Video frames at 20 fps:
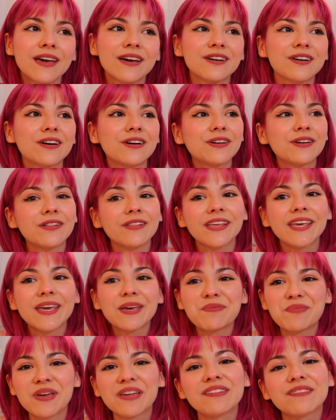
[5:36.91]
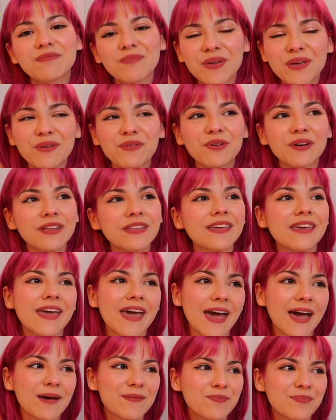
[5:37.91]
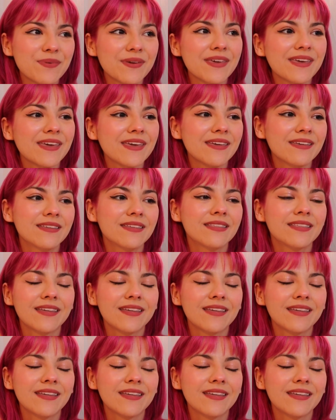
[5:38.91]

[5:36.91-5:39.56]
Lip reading: Cuddling makes me really happy.